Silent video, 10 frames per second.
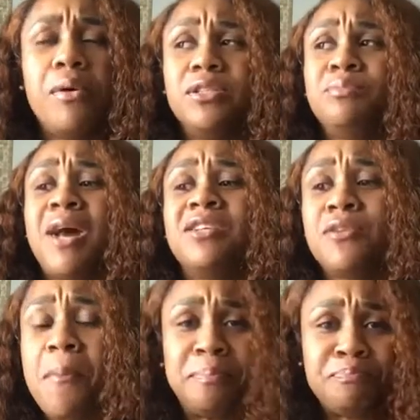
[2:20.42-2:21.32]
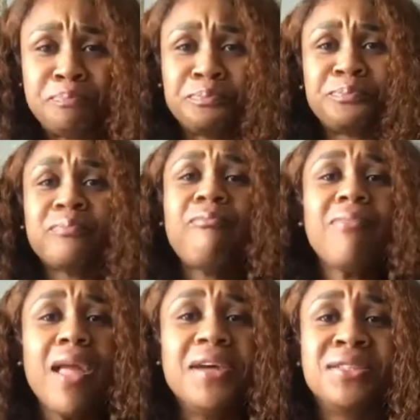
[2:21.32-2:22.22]
It's spicy.
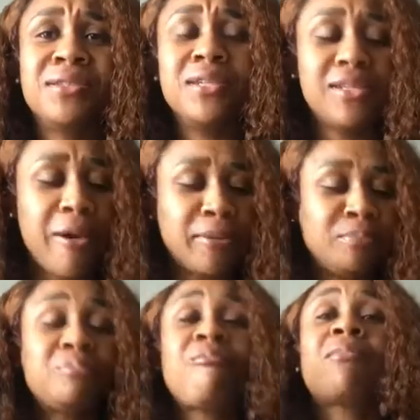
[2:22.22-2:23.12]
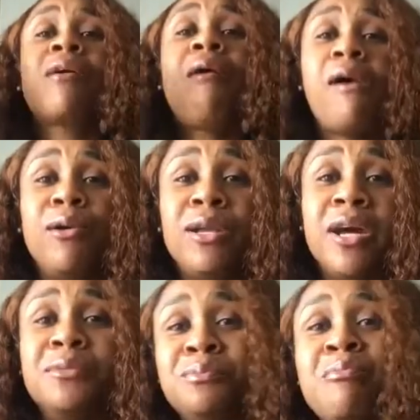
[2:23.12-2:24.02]
It's good though. Oh
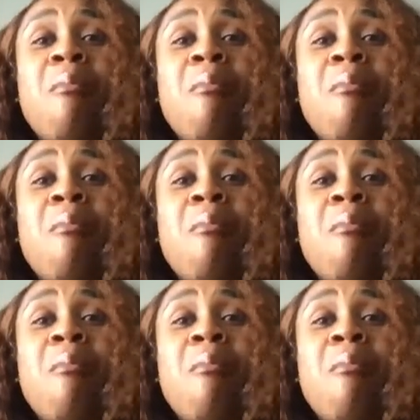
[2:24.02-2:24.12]
yeah.